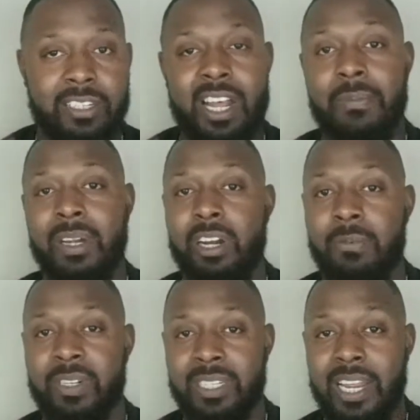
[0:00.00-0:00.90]
Ty
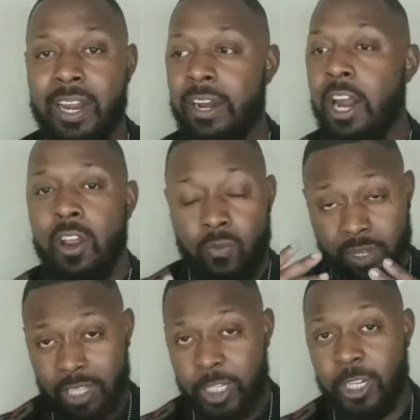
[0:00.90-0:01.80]
Montgomery's there
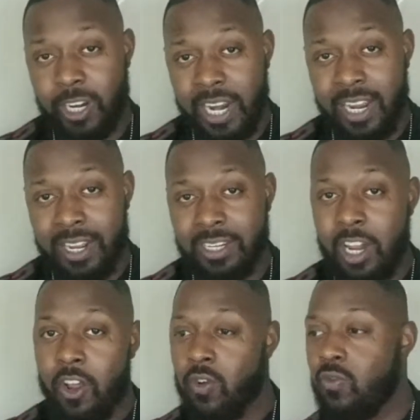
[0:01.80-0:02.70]
with the sure hands,
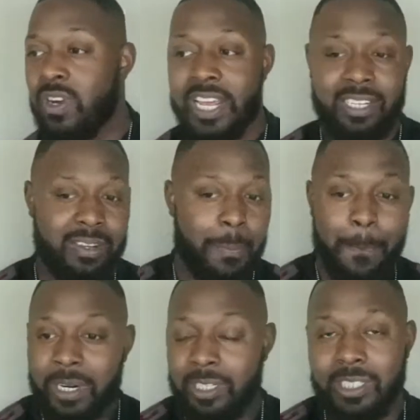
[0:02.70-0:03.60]
who has a
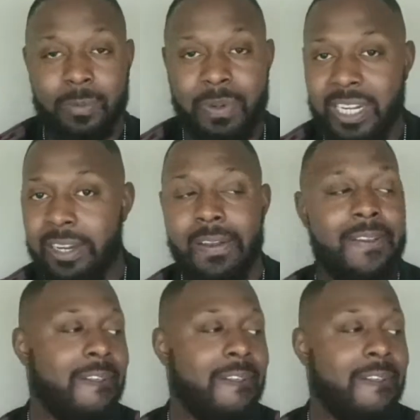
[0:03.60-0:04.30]
burst of speed.